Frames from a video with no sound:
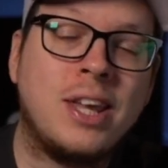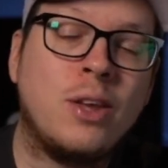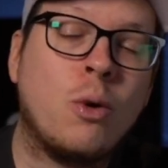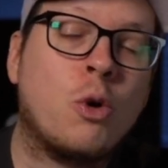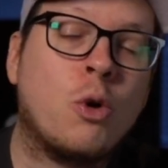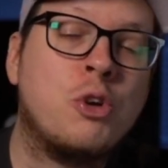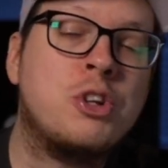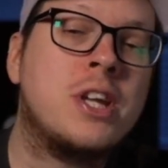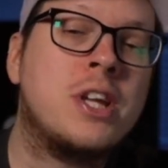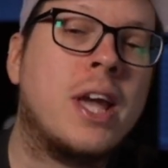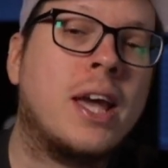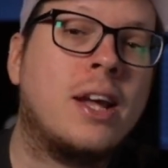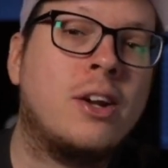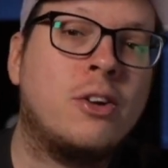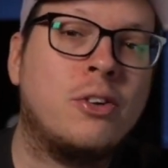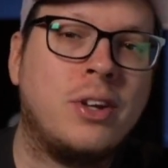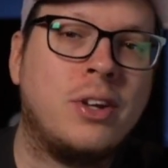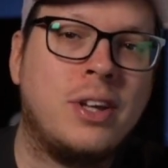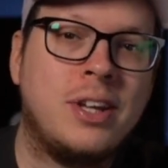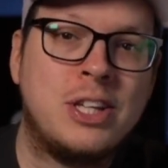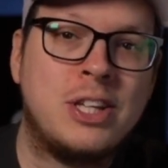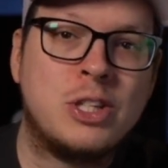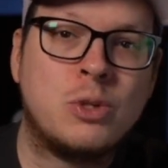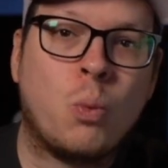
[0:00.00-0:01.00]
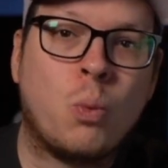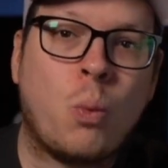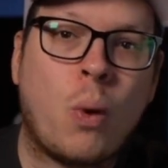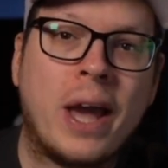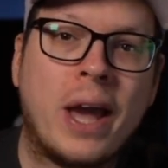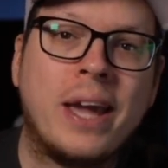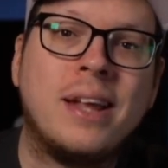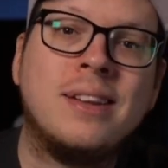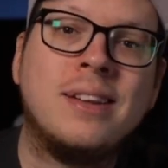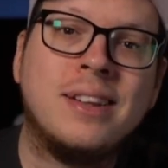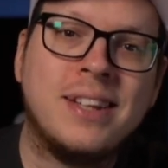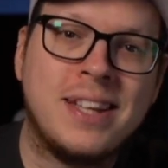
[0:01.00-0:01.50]
Your channel is
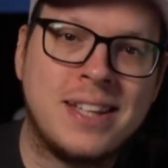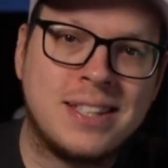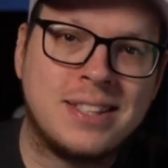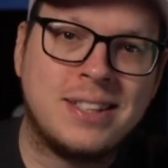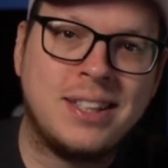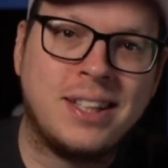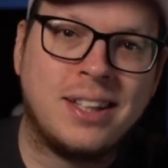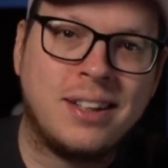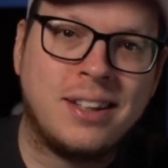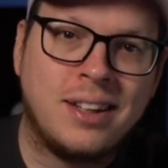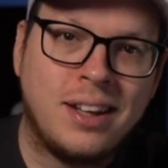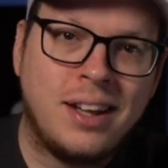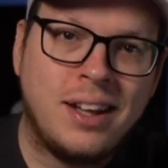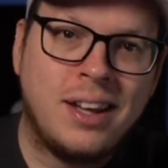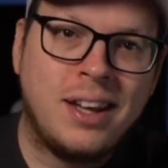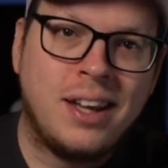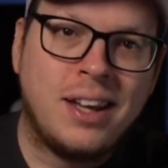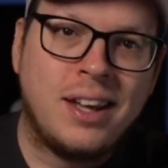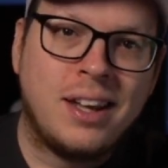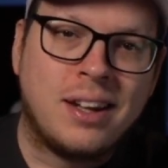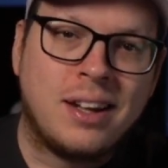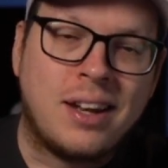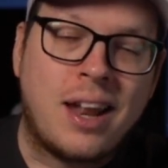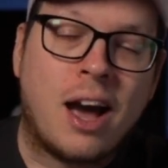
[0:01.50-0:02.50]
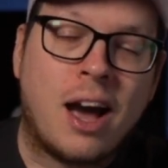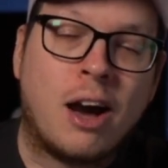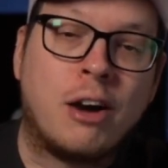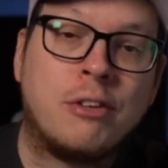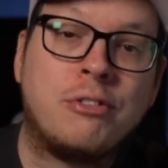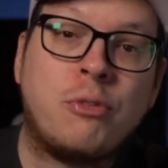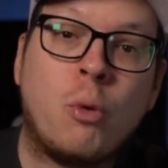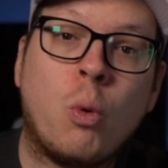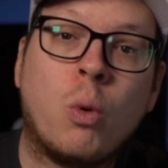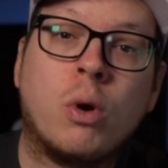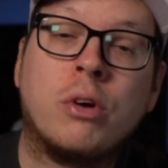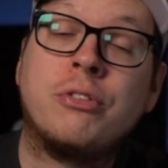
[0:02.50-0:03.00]
whitelisted. Now,
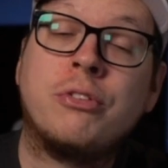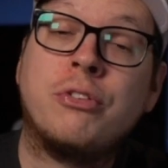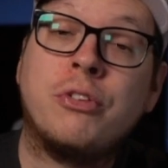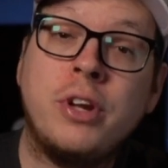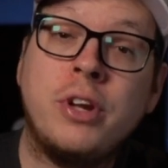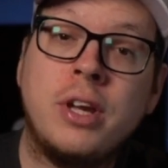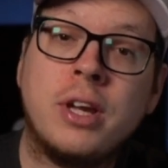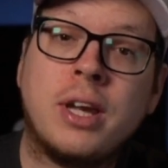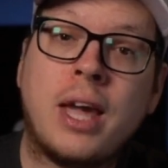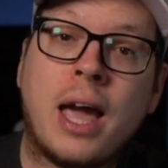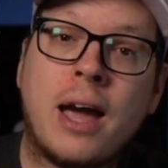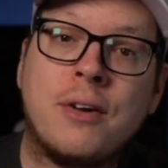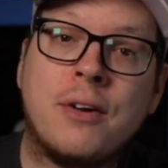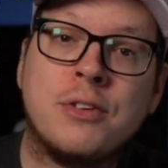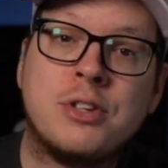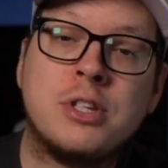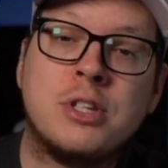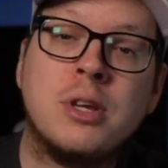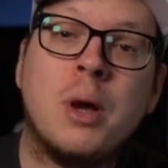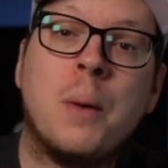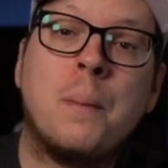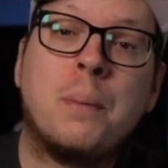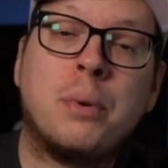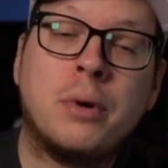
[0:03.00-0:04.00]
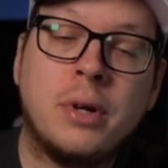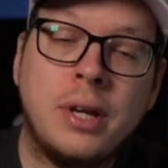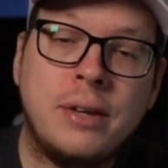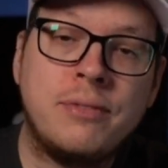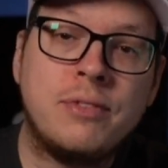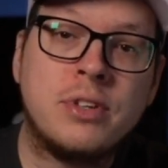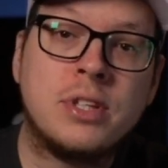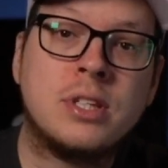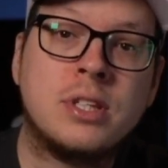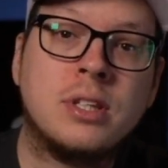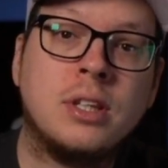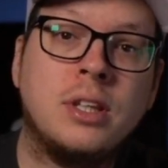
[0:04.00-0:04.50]
for free accounts,
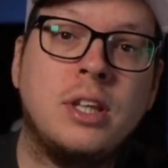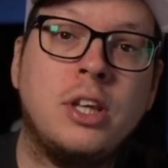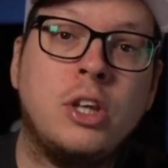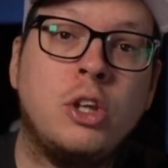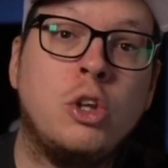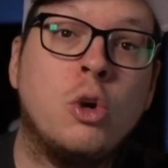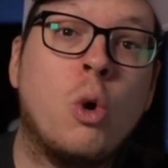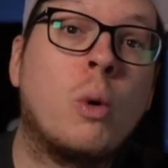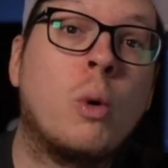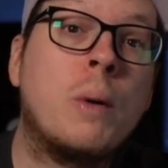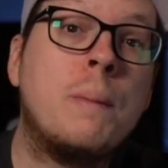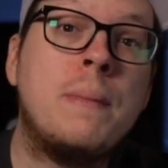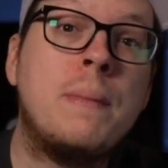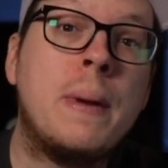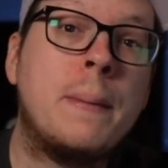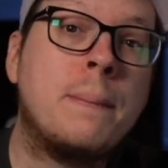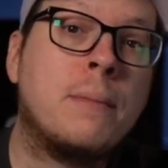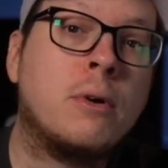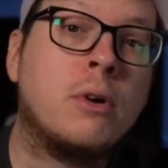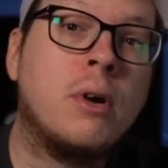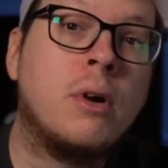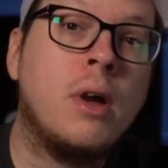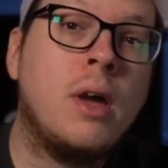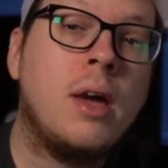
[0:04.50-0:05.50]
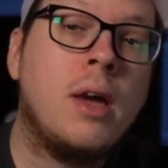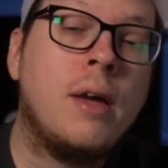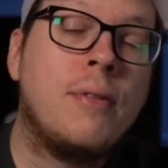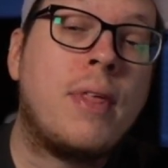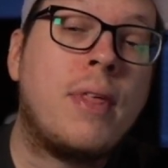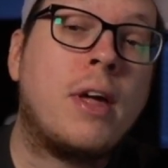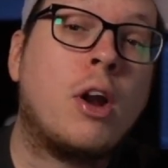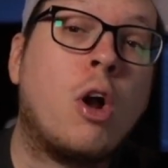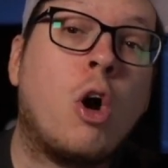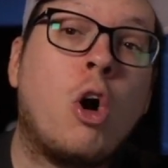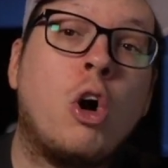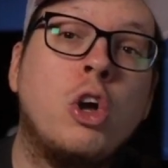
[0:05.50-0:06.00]
previously you'll remember
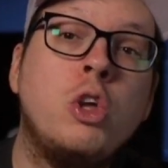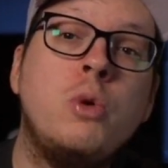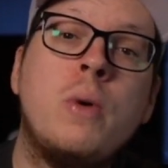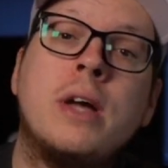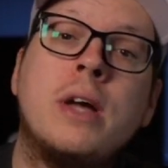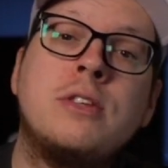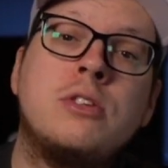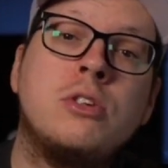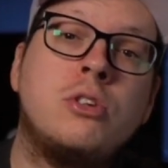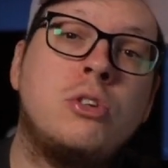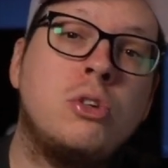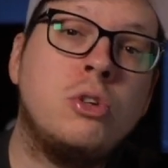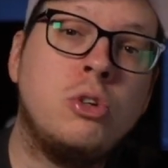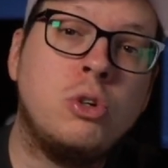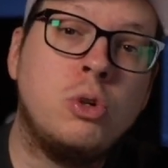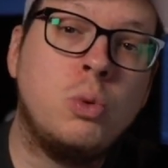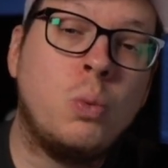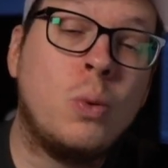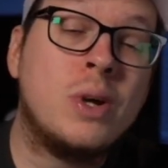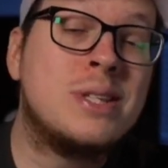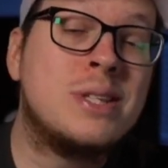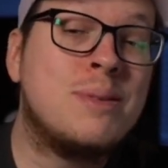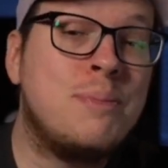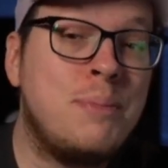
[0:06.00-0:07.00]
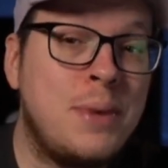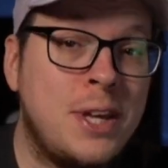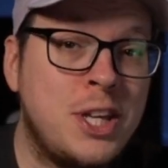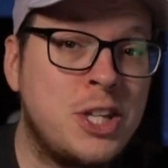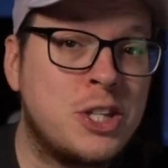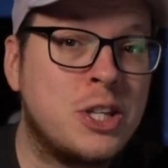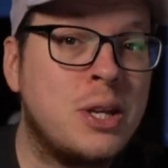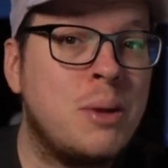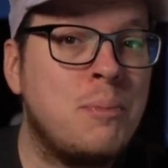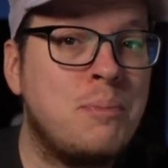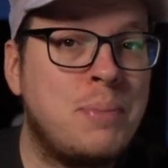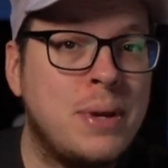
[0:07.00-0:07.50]
that all you have to do was
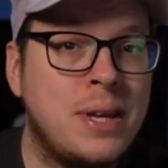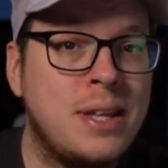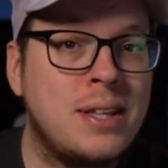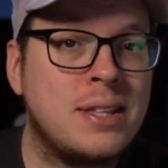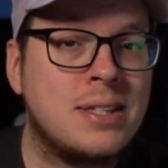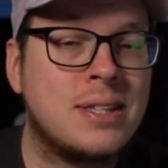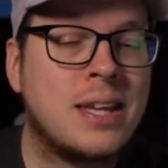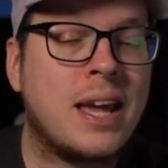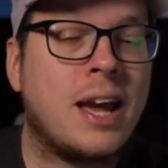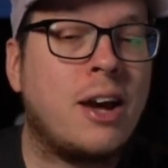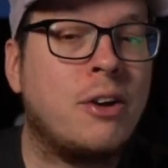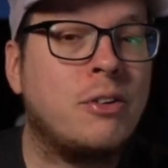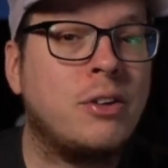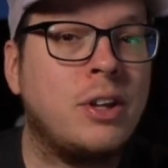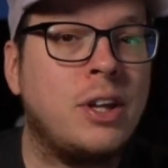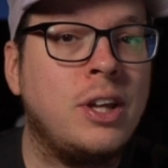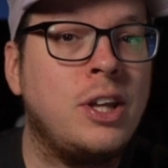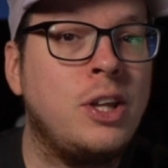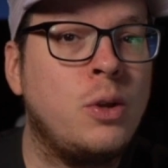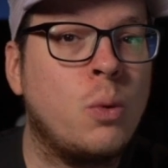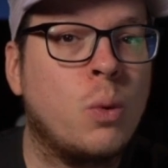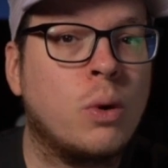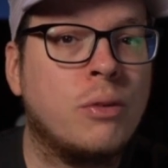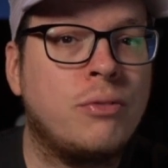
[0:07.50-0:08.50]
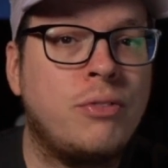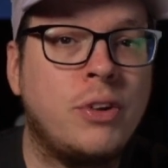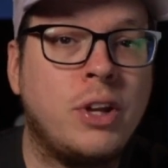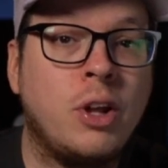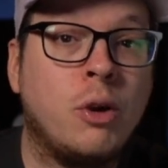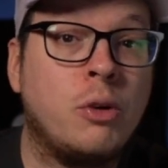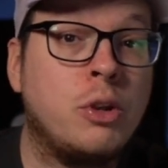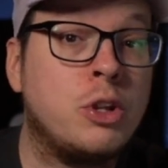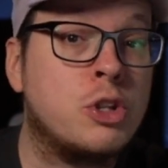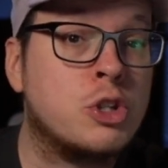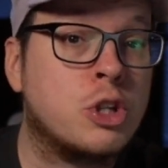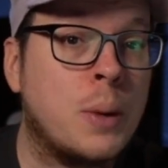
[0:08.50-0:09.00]
mention Bensound in your
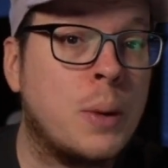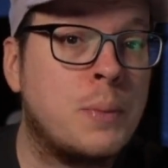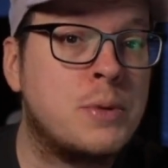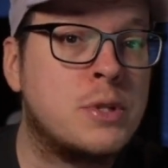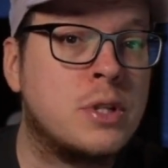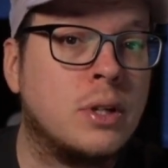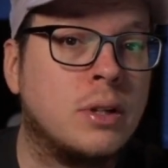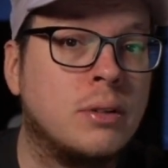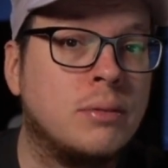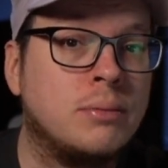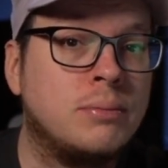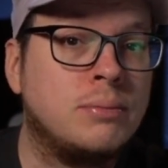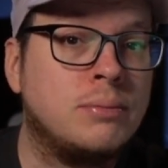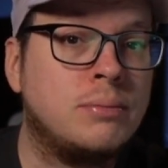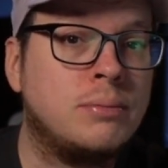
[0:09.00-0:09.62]
video description.